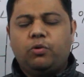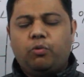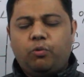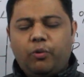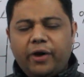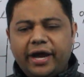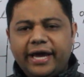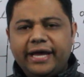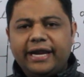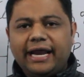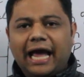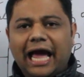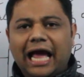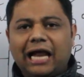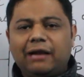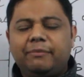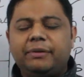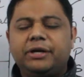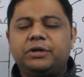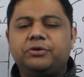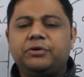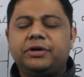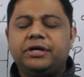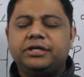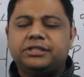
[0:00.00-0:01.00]
where I'll
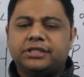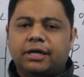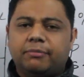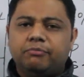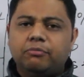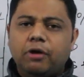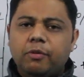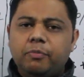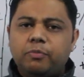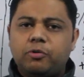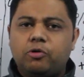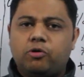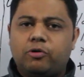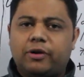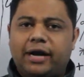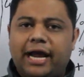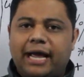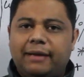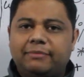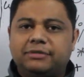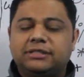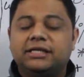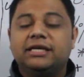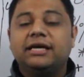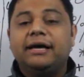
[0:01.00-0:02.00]
be doing some more
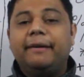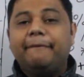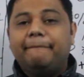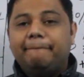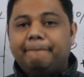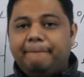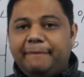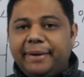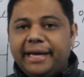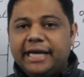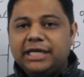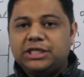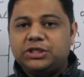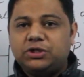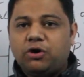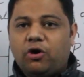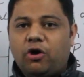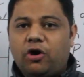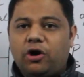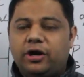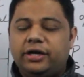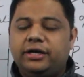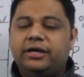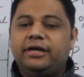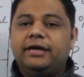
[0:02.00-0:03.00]
programs based
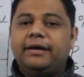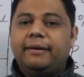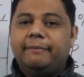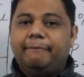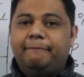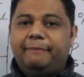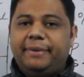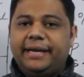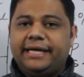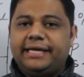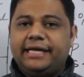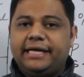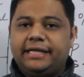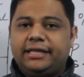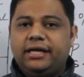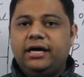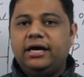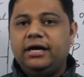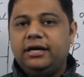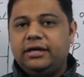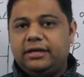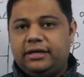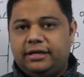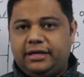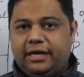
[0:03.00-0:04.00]
on breaking
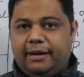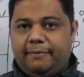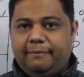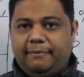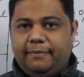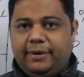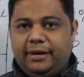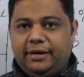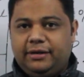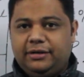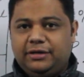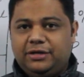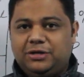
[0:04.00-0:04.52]
the number.